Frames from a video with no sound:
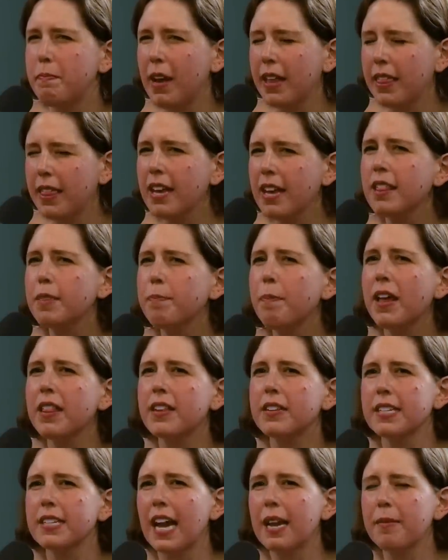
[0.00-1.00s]
I think by
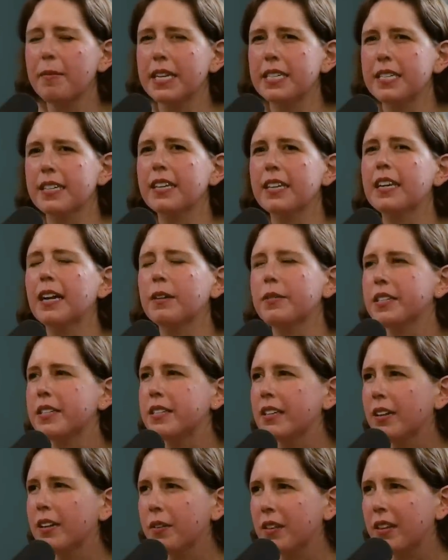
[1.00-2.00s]
the time I did it, I was
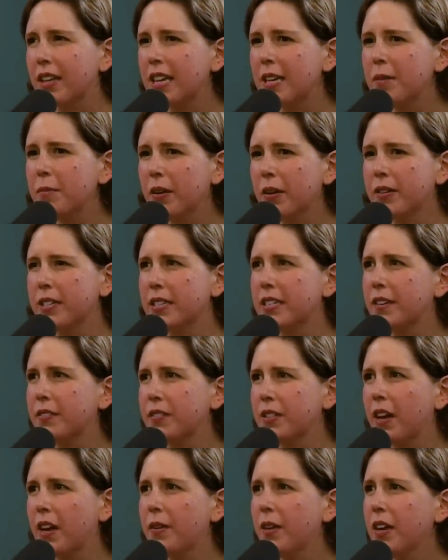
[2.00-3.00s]
done with chemo and stuff.
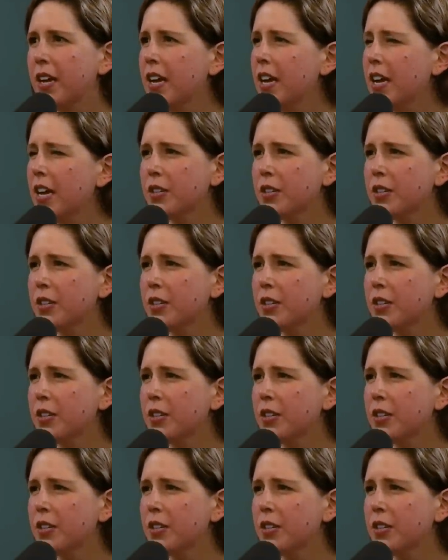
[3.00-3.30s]
Your so hair I,